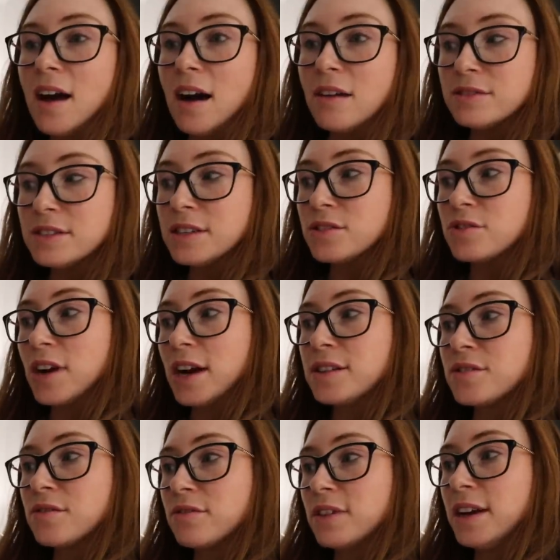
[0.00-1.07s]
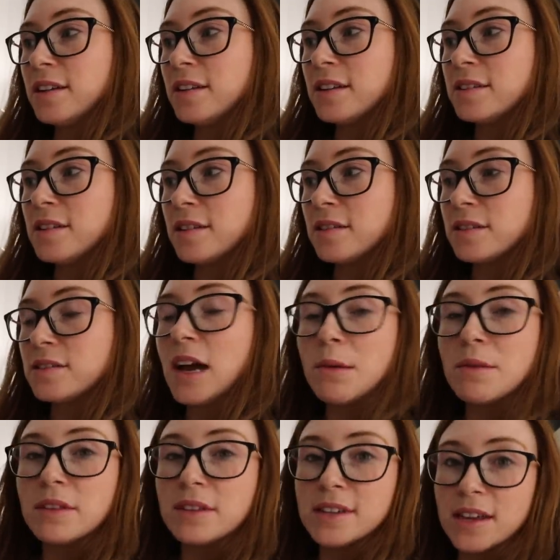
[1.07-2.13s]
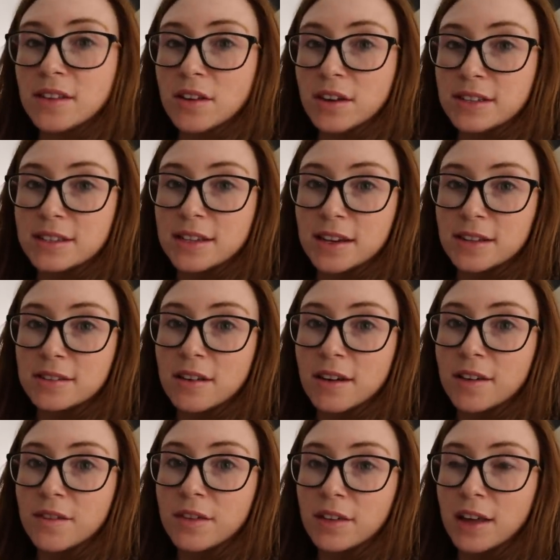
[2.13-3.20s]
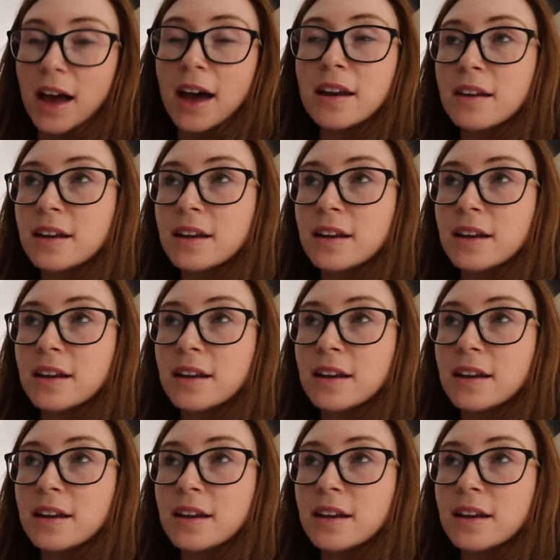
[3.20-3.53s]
obviously it's great to read, and it's like the time of the day that I set aside for that.